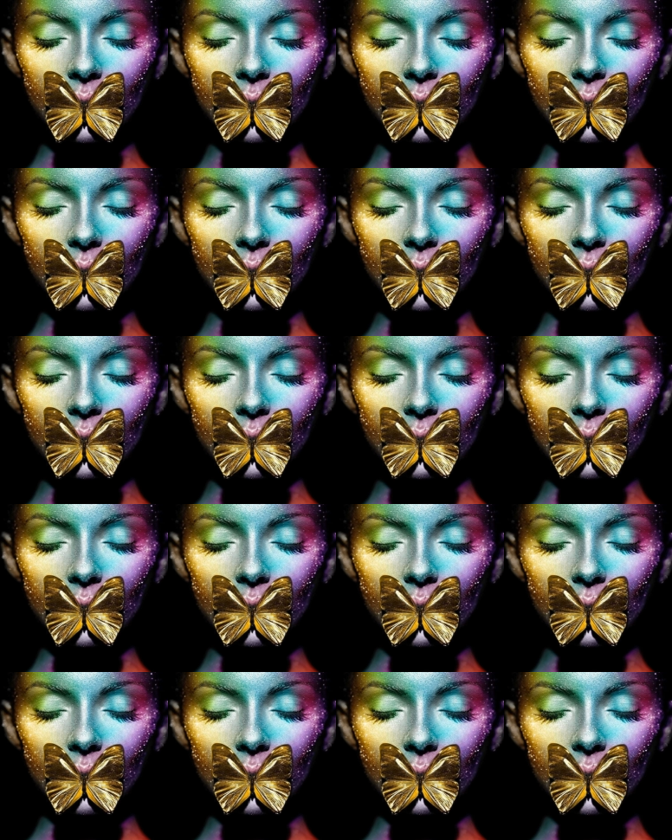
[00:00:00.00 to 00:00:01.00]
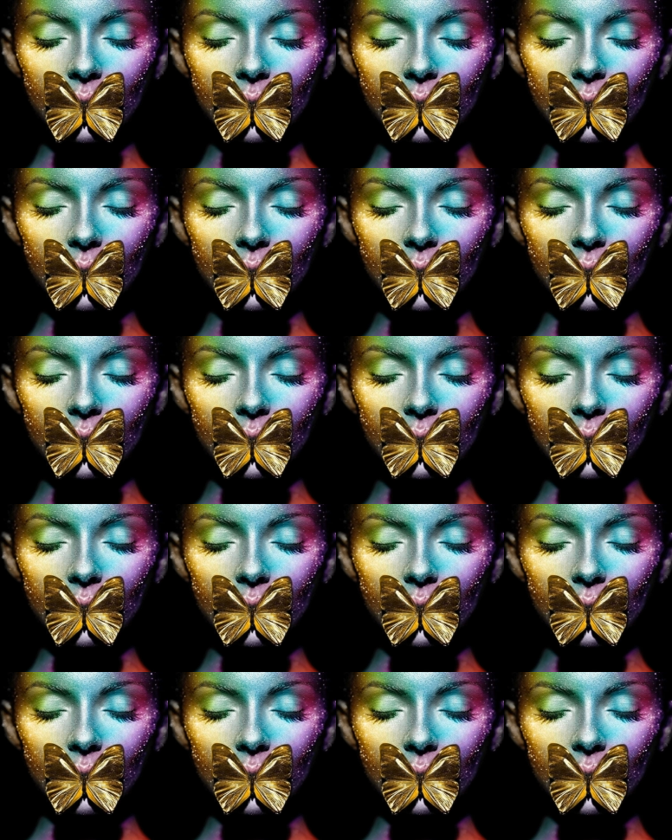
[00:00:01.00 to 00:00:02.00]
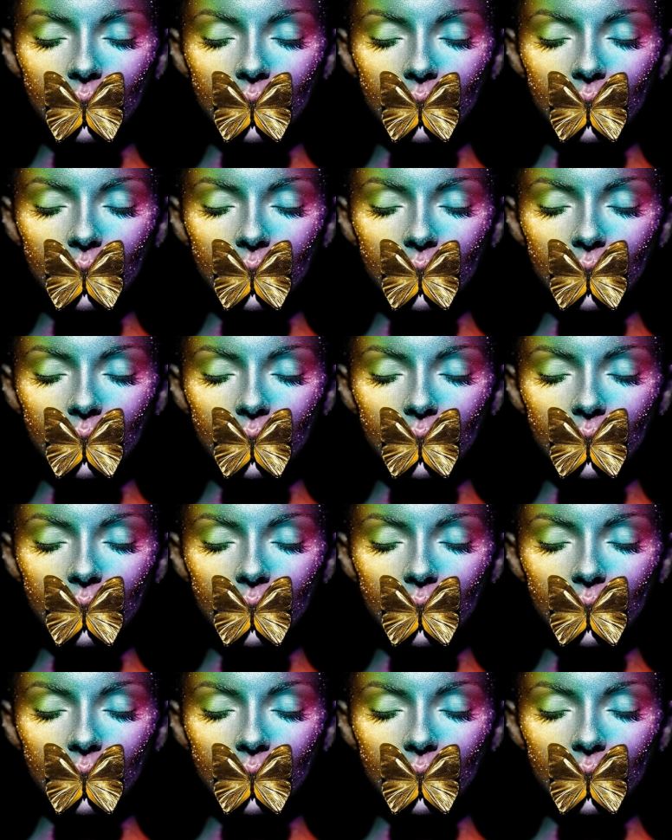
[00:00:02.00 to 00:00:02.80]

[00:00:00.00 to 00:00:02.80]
The face doesn't move, so there is nothing to read.